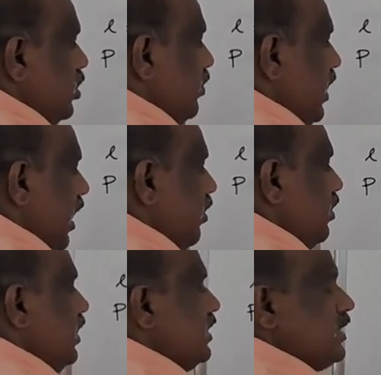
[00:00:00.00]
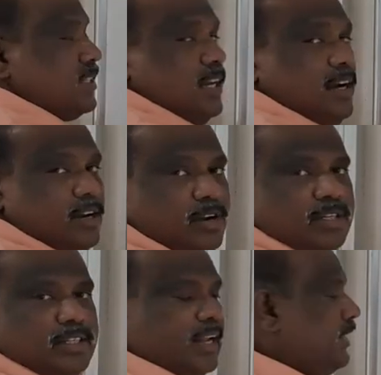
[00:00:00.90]
So we'll have 6
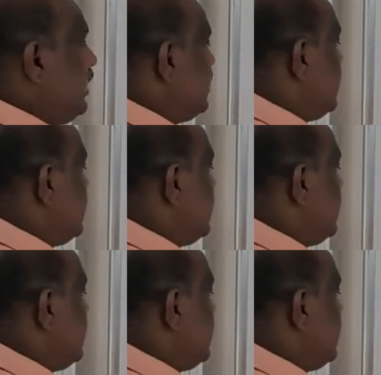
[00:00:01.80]
electrons like